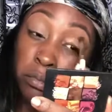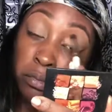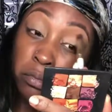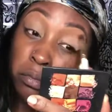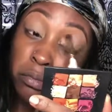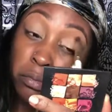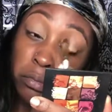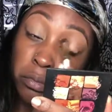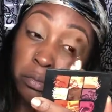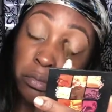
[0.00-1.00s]
and then I'm
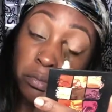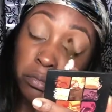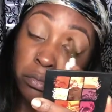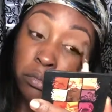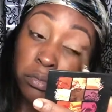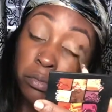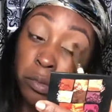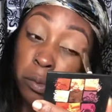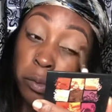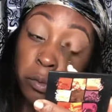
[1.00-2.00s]
gonna go
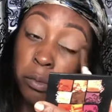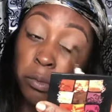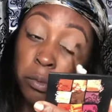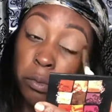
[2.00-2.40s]
in with